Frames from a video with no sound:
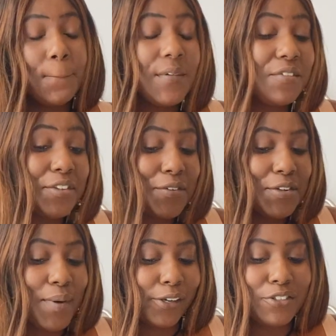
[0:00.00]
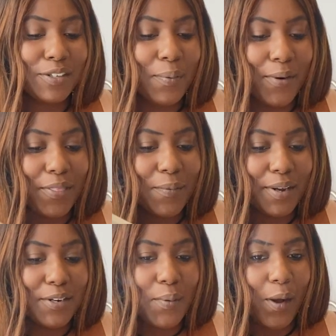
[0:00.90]
Even though you actually were the
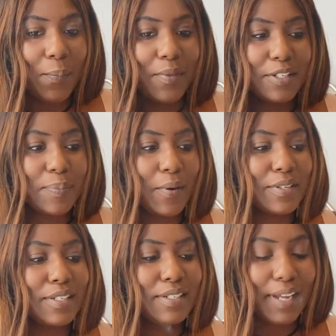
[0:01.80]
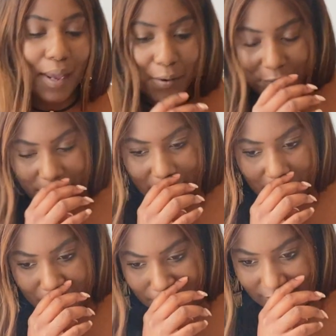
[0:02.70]
one who helped this person to get over
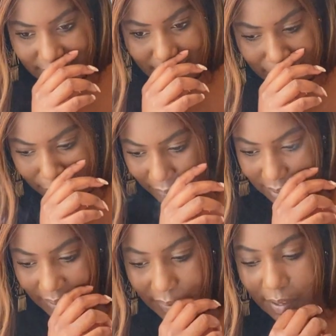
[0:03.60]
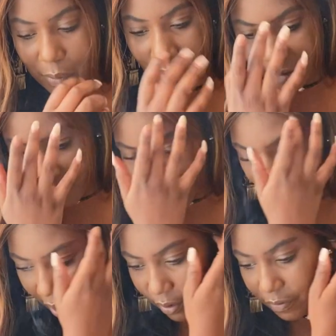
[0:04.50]
them, it's like there was nothing that you could have been
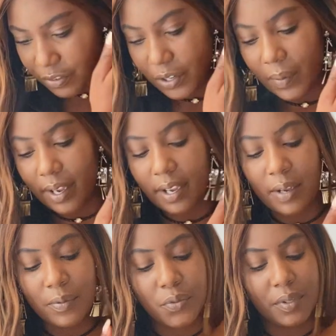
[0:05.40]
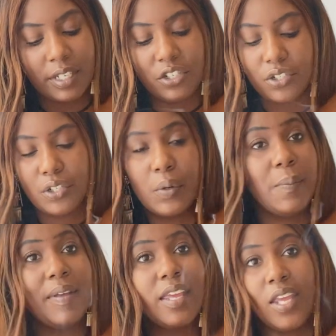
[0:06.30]
aware of doing. It was really just you
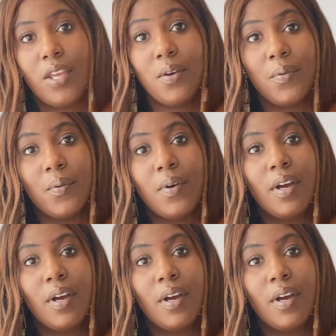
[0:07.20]
being you